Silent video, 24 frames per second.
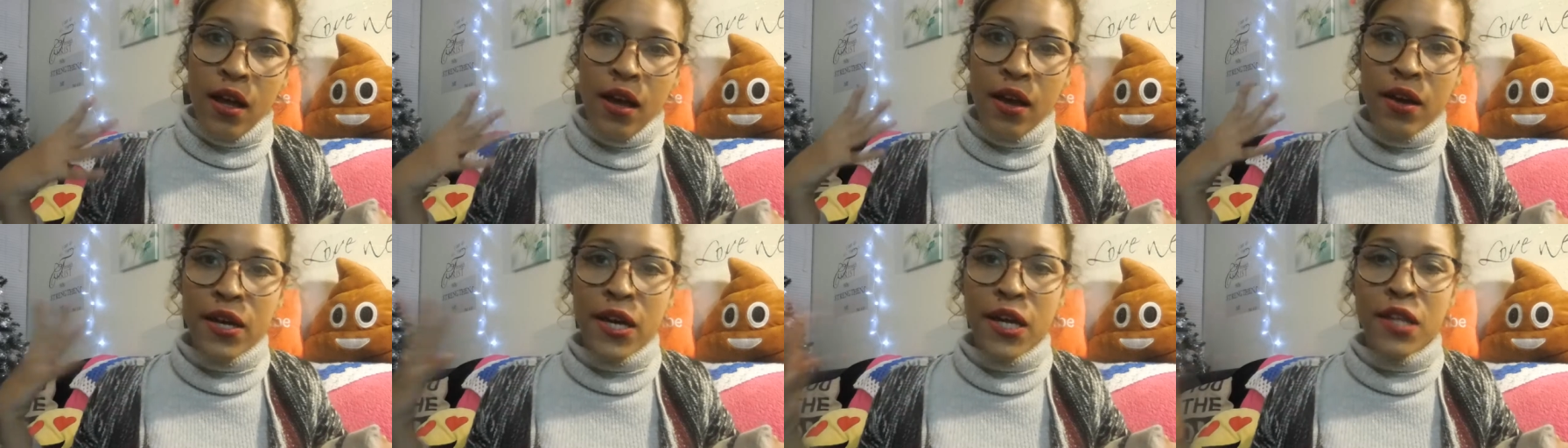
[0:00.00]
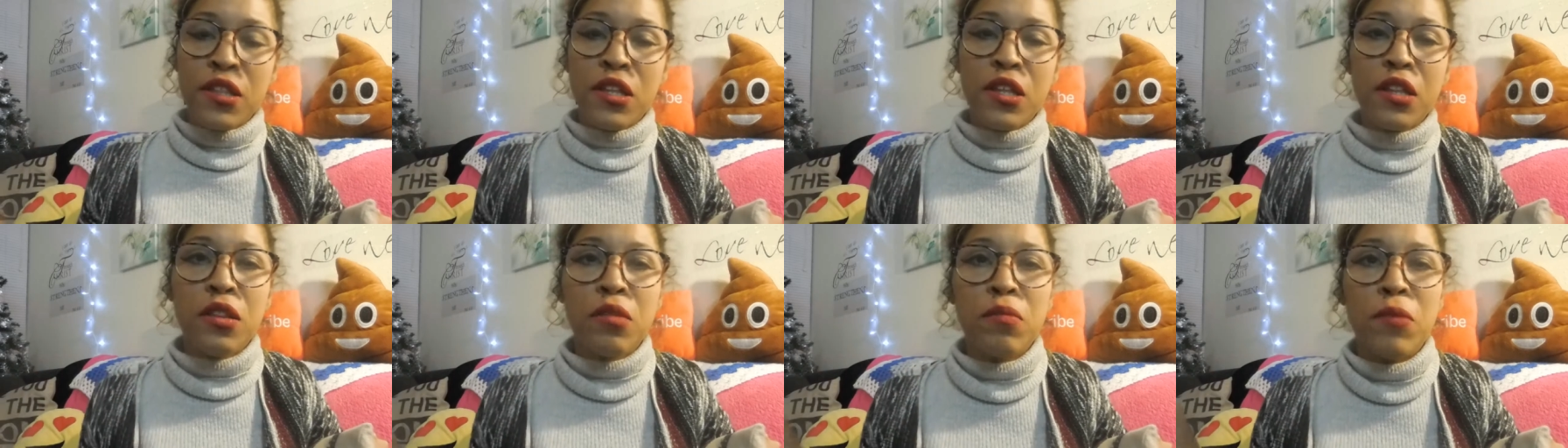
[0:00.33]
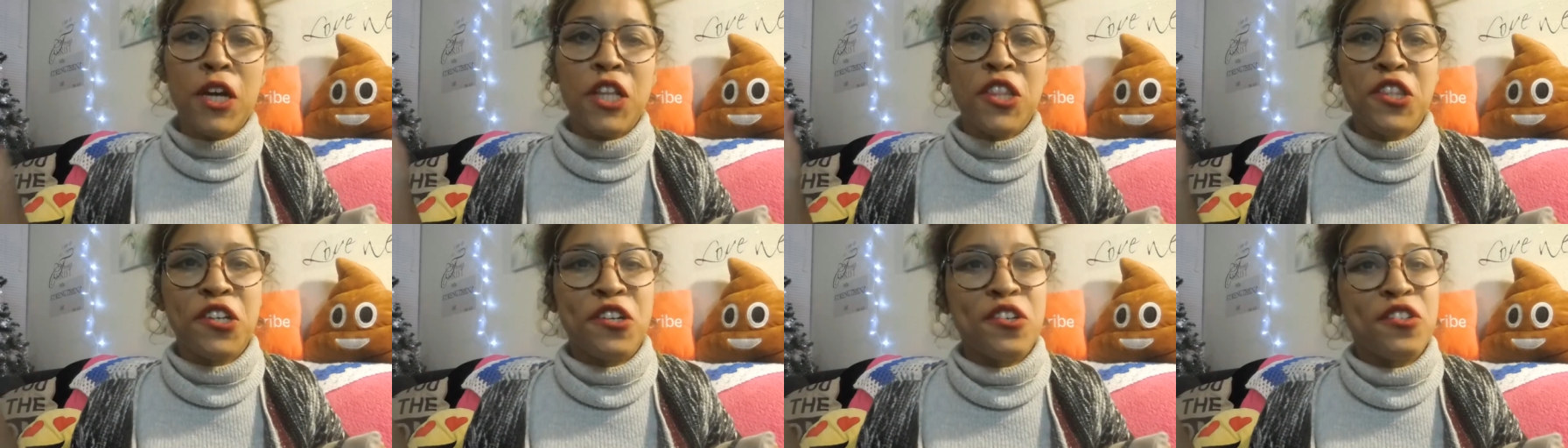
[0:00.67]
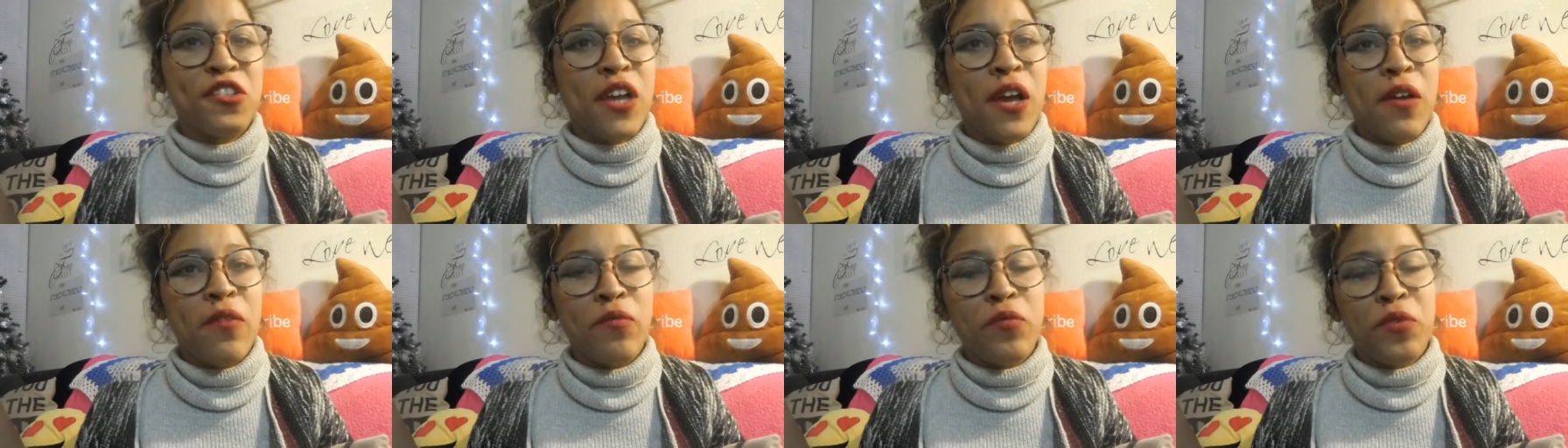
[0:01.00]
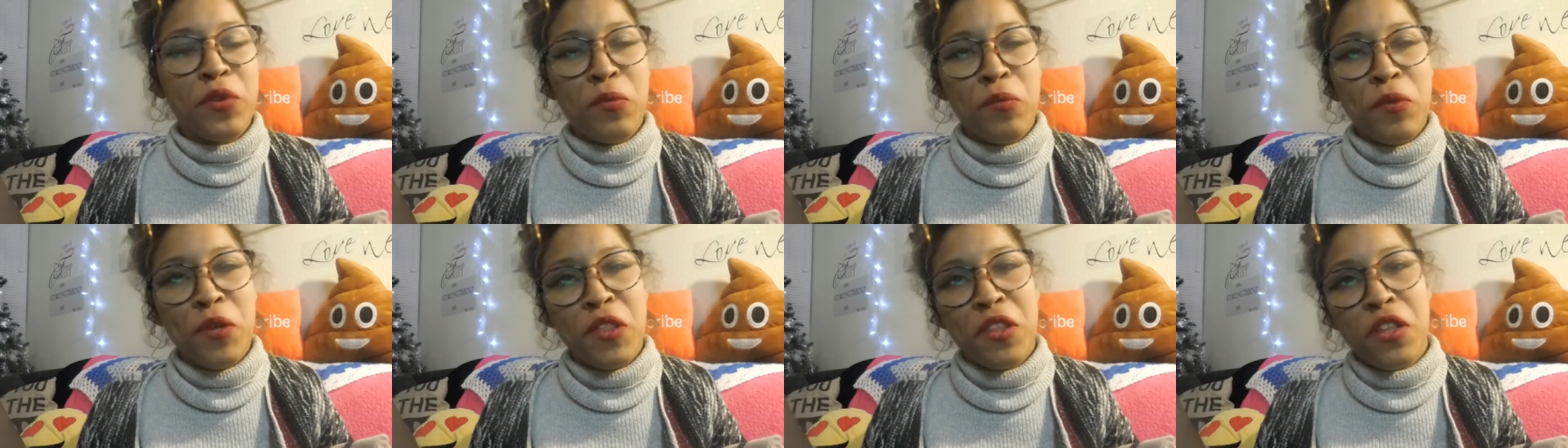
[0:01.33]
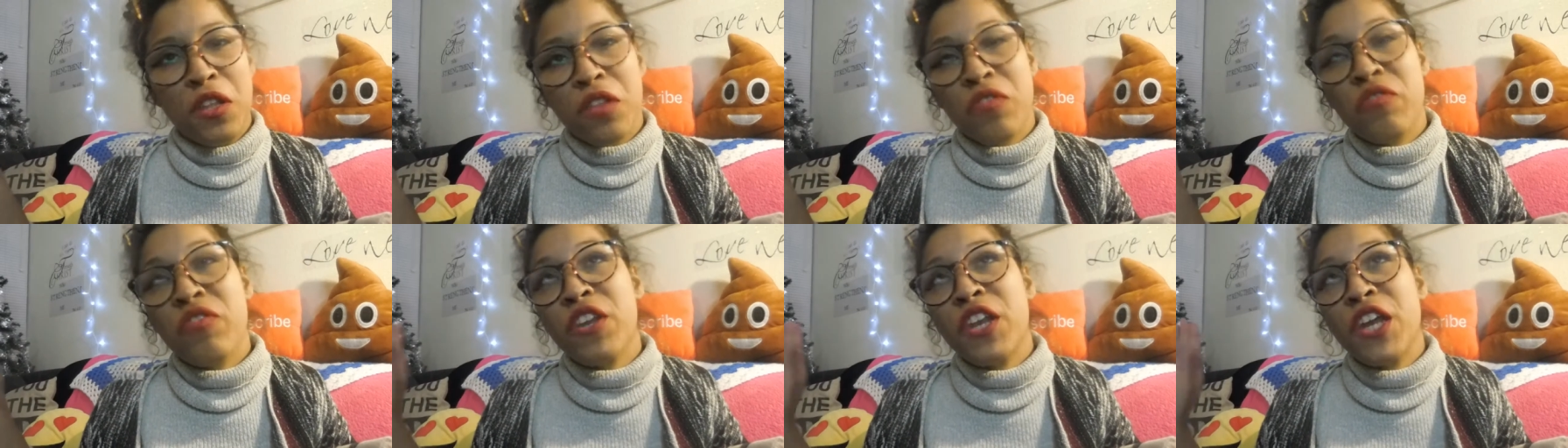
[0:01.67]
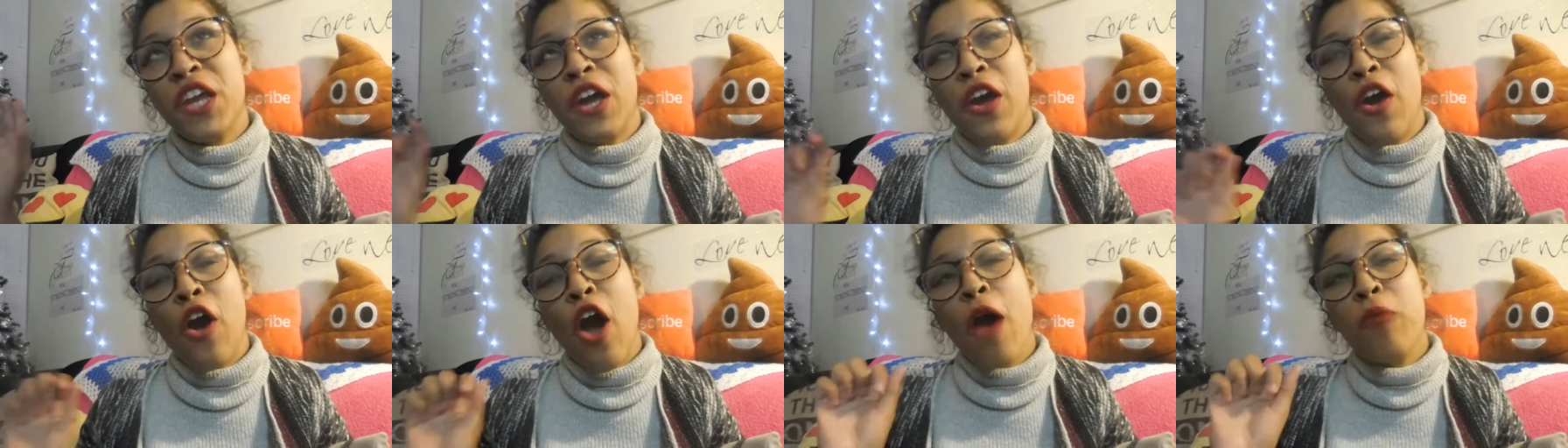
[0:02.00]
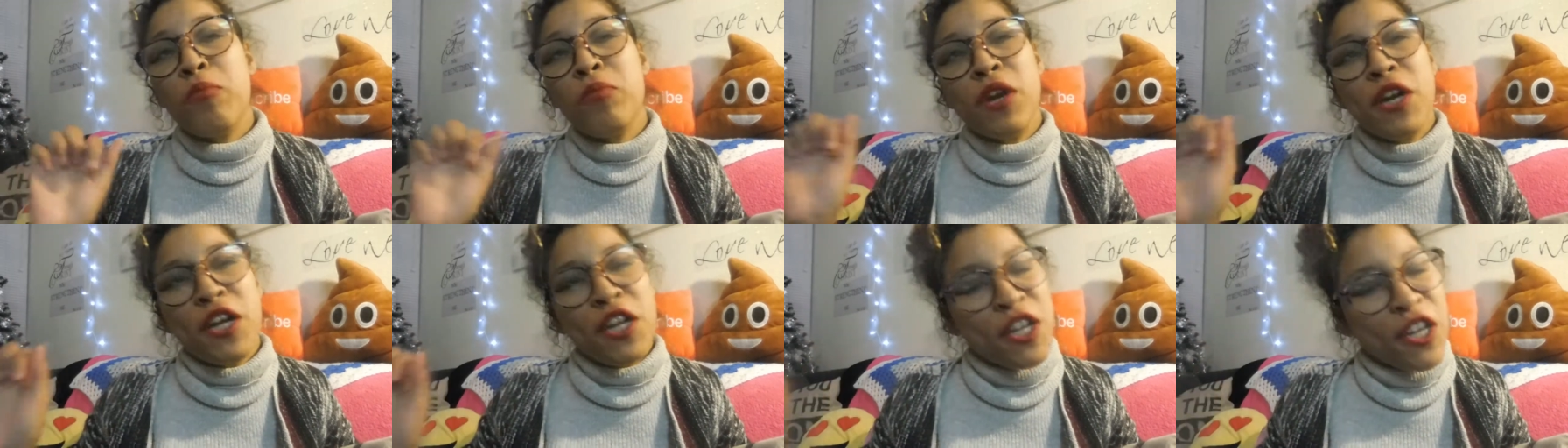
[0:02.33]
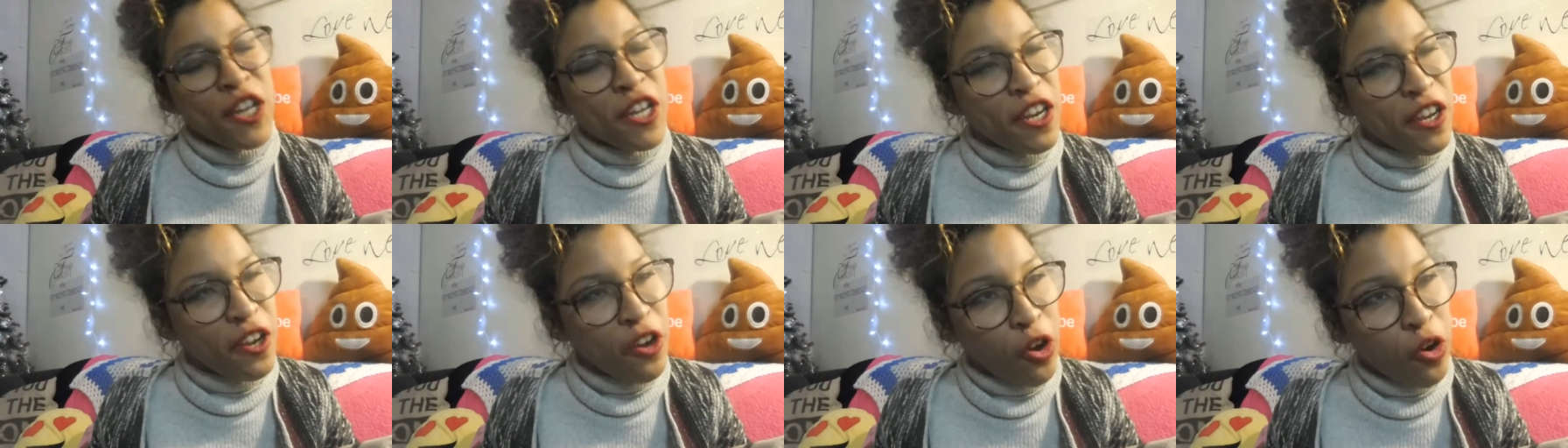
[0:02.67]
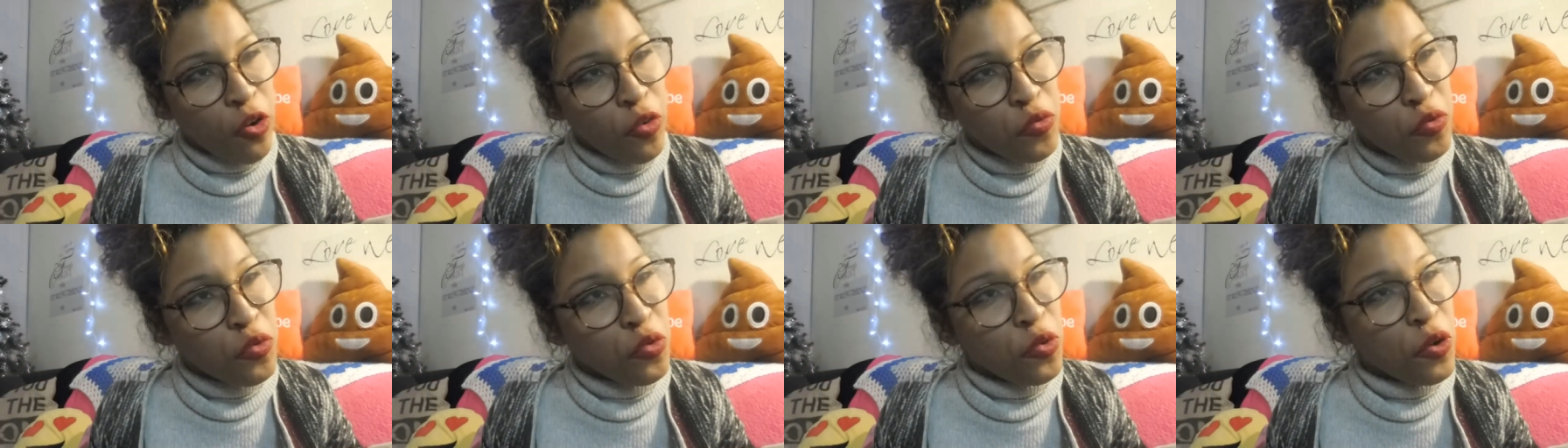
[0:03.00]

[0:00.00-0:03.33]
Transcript: Okay, this is my third time filming this video. I'm ready to get it over